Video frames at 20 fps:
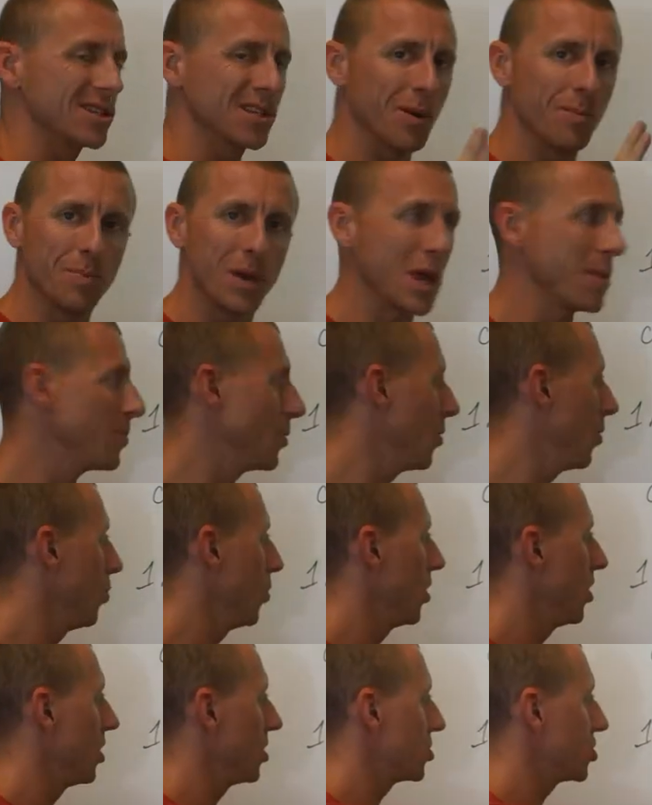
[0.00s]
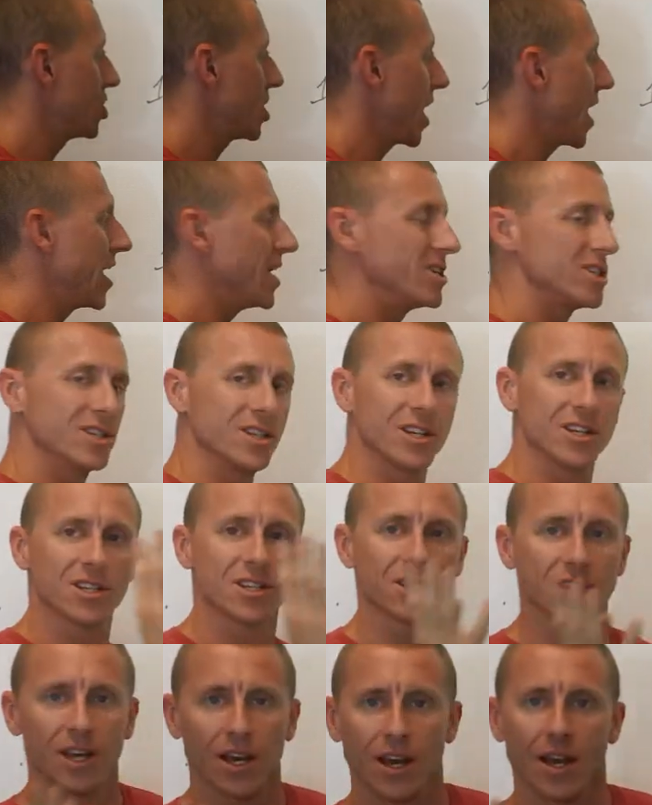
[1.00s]
some people will change
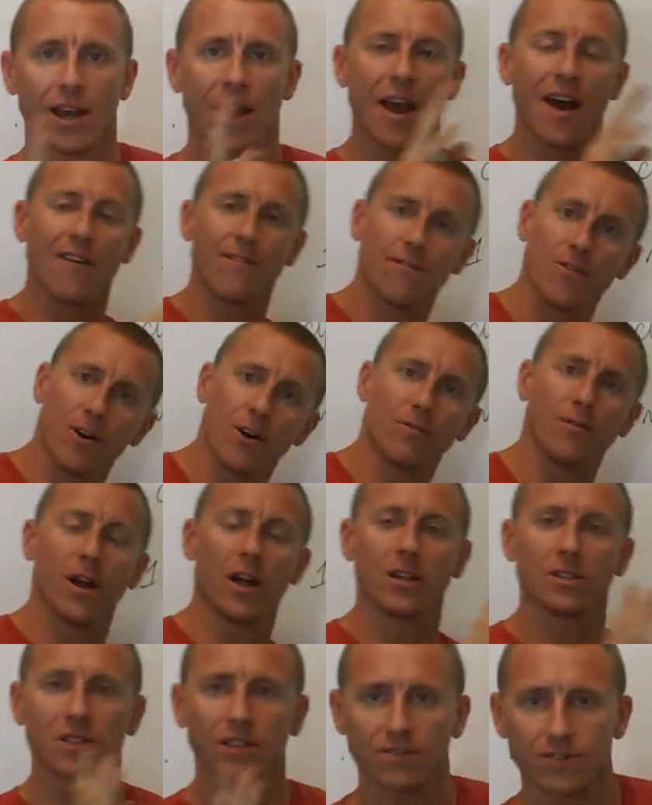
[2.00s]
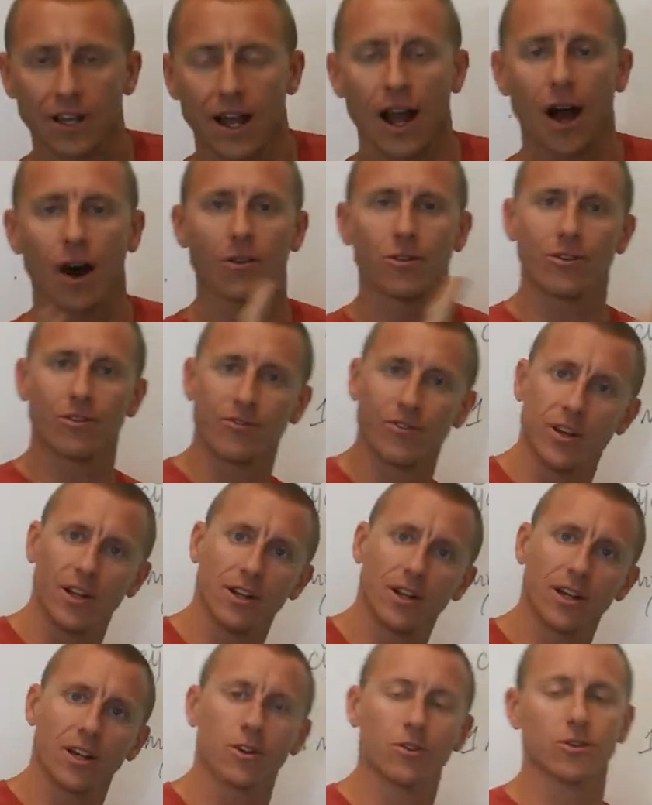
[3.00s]
this effort relative to how they're
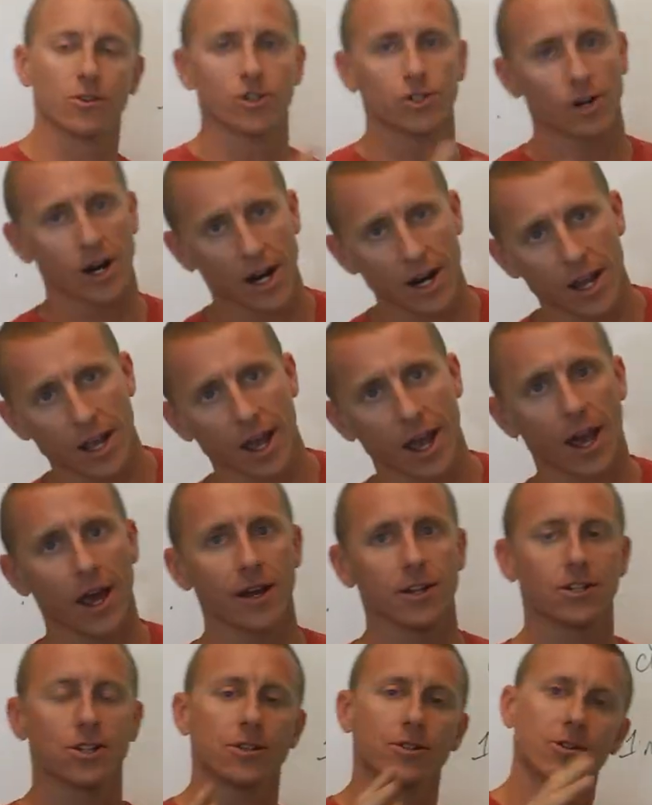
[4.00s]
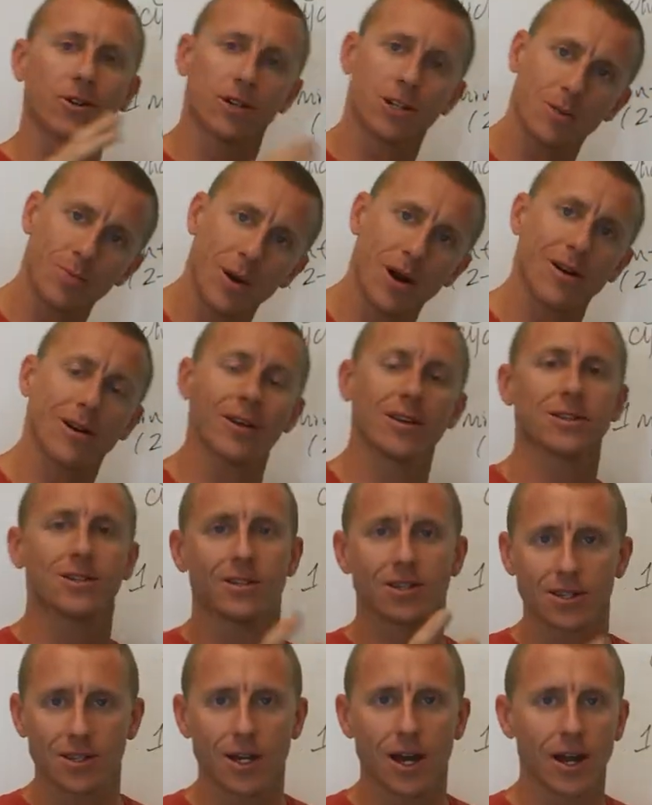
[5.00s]
feeling or their training age or their
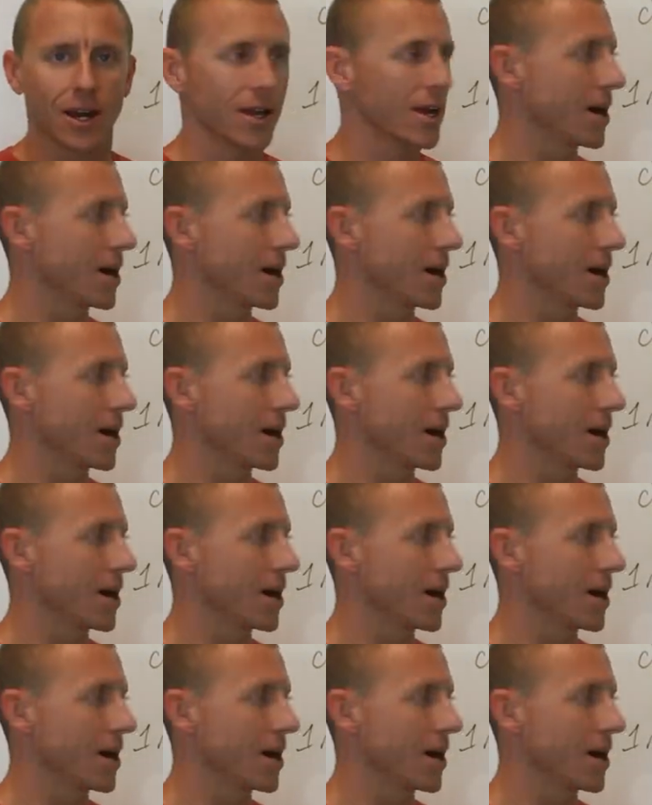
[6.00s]
experience and yada